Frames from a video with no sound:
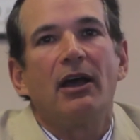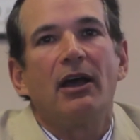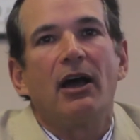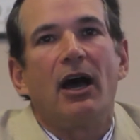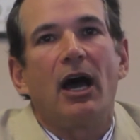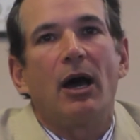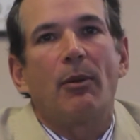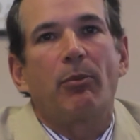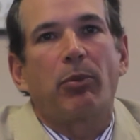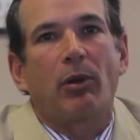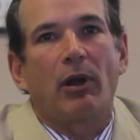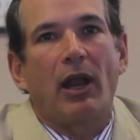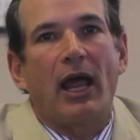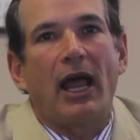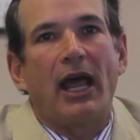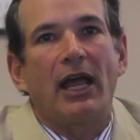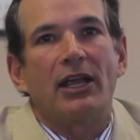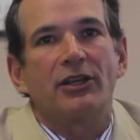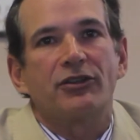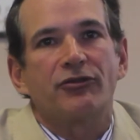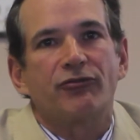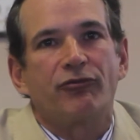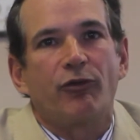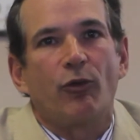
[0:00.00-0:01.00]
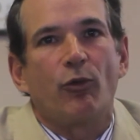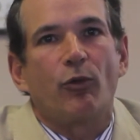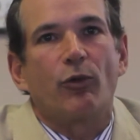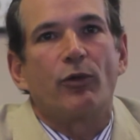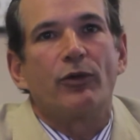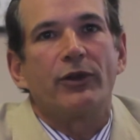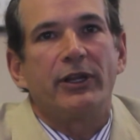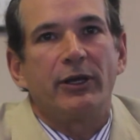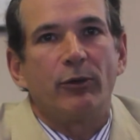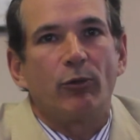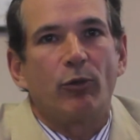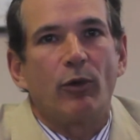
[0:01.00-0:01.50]
applies for
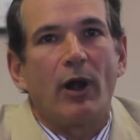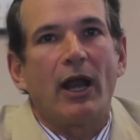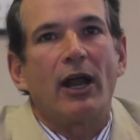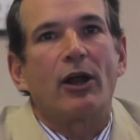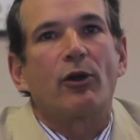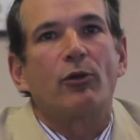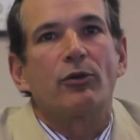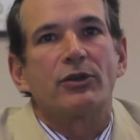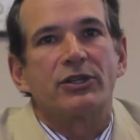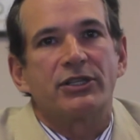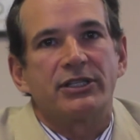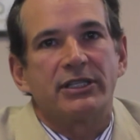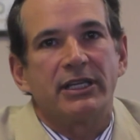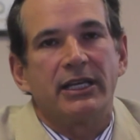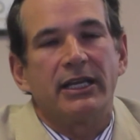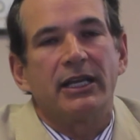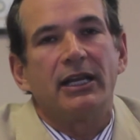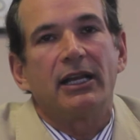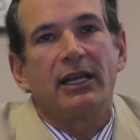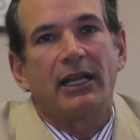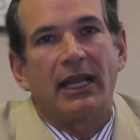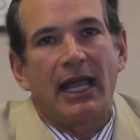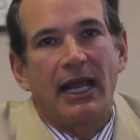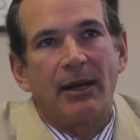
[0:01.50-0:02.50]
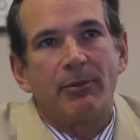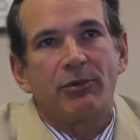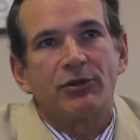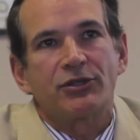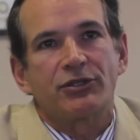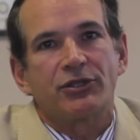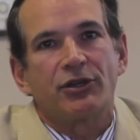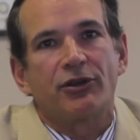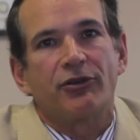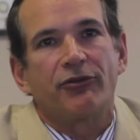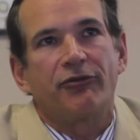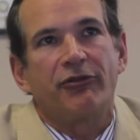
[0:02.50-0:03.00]
the requisite labor
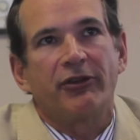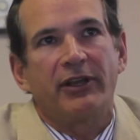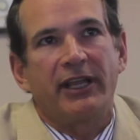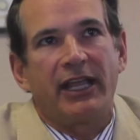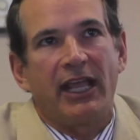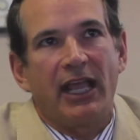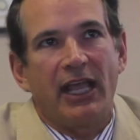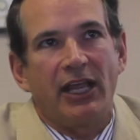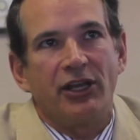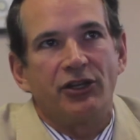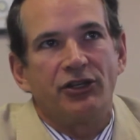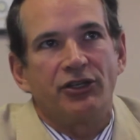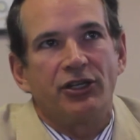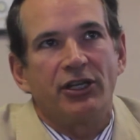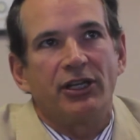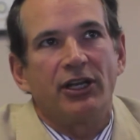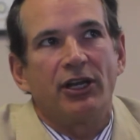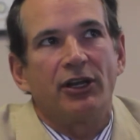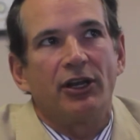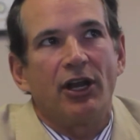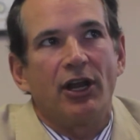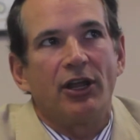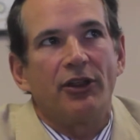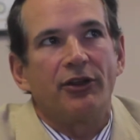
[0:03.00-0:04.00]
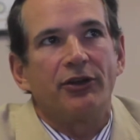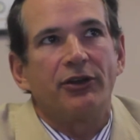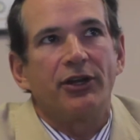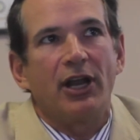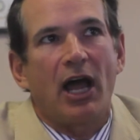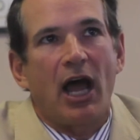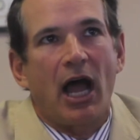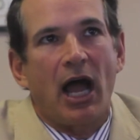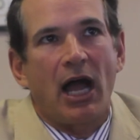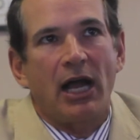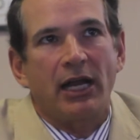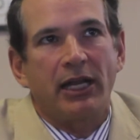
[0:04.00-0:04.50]
certification and other
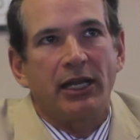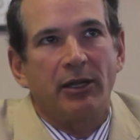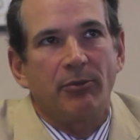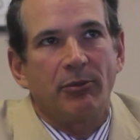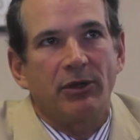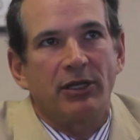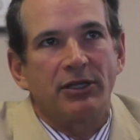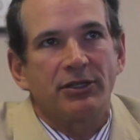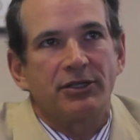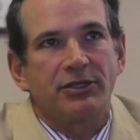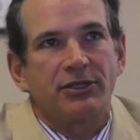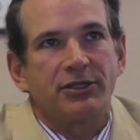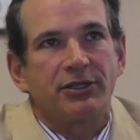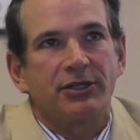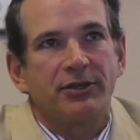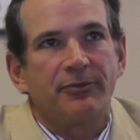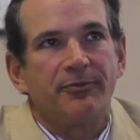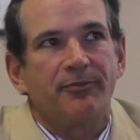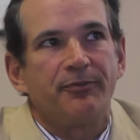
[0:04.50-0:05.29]
documents.